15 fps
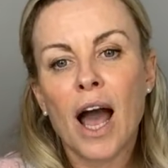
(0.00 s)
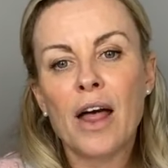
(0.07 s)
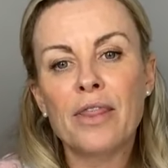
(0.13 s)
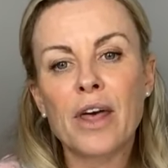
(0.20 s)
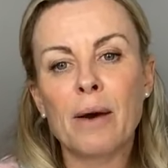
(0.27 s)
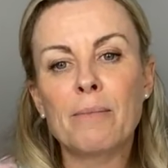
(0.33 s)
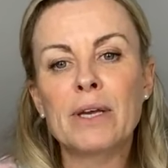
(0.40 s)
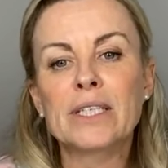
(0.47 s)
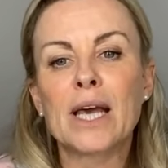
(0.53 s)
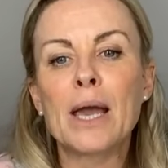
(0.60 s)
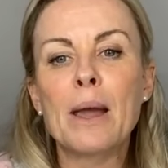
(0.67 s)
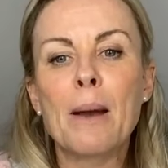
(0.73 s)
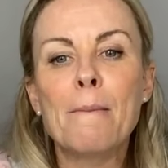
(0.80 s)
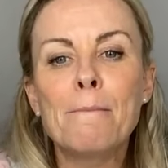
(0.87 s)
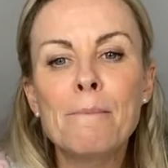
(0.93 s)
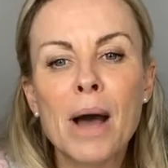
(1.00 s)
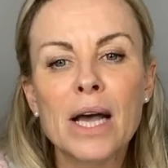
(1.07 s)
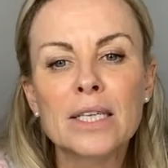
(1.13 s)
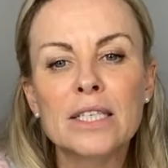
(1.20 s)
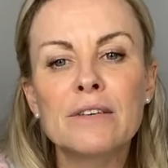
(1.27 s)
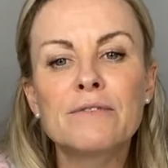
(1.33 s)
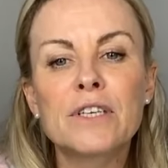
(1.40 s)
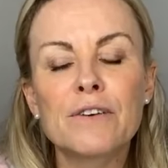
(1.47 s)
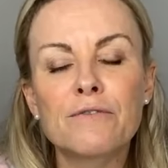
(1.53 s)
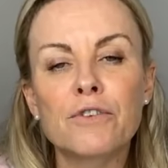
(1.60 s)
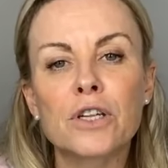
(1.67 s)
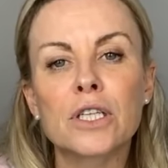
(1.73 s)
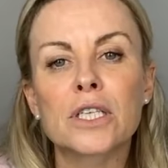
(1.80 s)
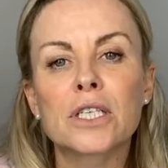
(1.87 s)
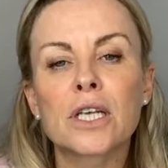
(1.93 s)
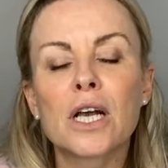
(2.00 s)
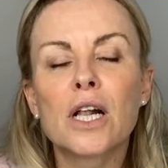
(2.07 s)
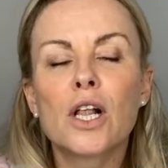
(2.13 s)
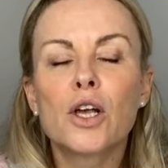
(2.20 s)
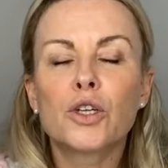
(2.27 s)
And that makes a massive difference